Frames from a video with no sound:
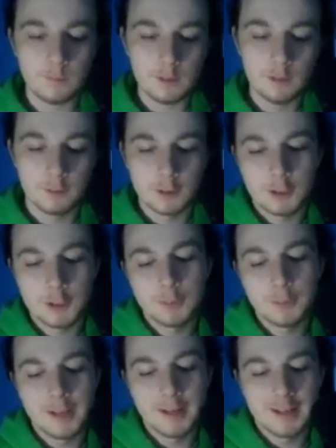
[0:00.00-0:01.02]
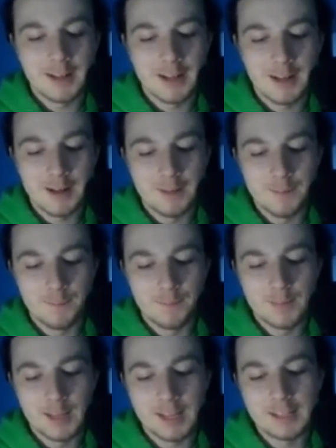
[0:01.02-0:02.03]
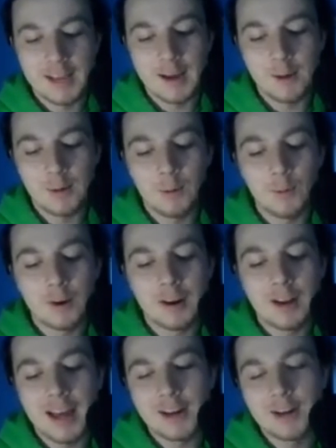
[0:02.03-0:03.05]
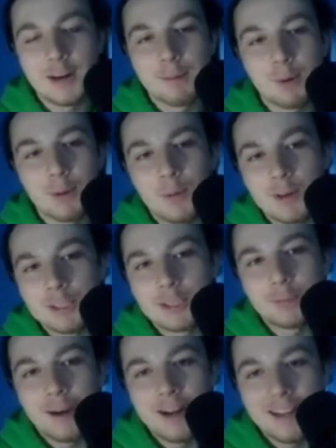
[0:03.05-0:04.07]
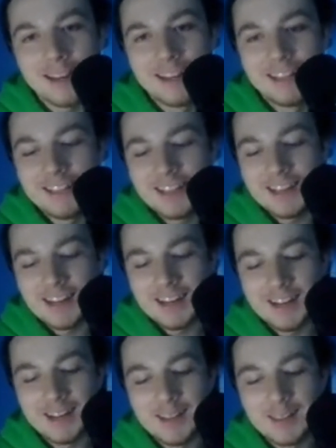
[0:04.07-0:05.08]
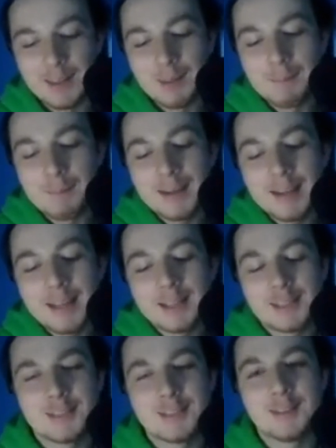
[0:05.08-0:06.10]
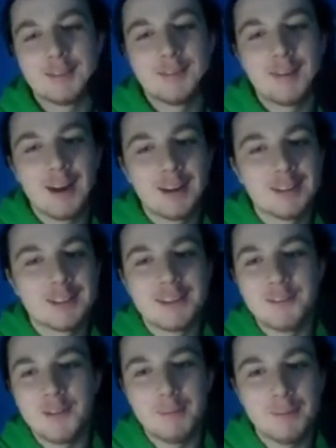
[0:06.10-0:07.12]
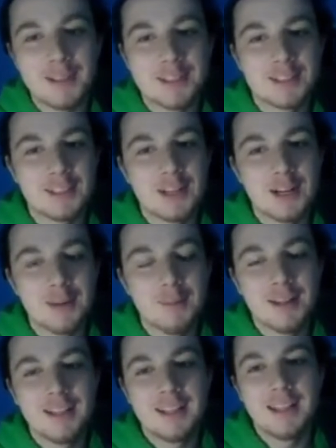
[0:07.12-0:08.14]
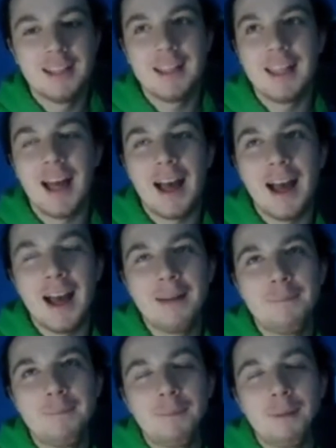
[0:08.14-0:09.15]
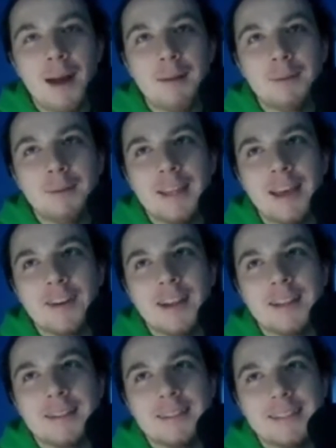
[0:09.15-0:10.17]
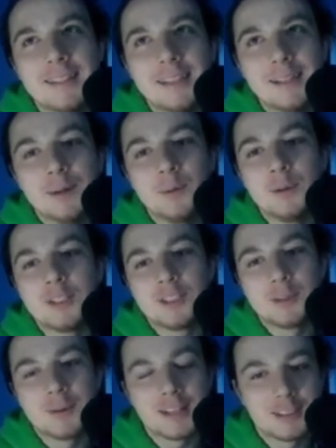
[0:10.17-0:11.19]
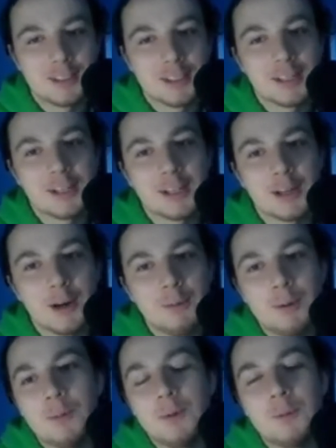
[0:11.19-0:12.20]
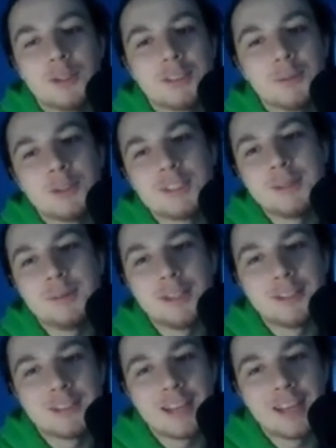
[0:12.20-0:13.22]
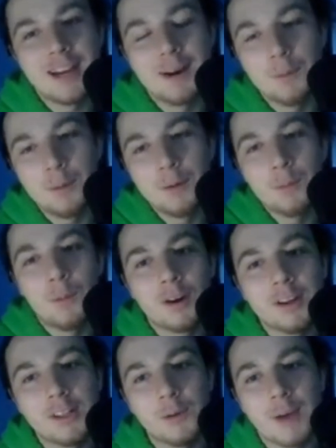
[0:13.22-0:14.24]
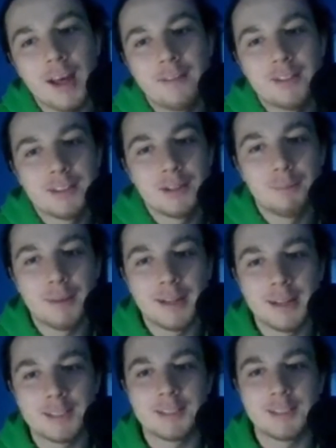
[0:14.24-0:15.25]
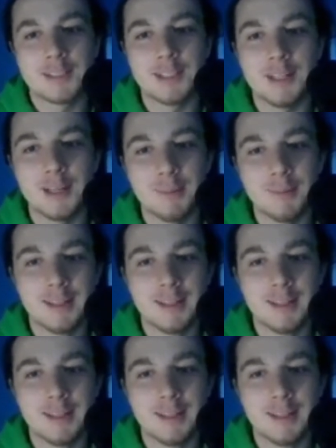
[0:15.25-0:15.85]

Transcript: For sure, man. And now we're at our number one spot, the biggest Finals MVP snub. I probably have an idea which direction you're gonna go, but we'll see what you say. What do you have as your biggest snub?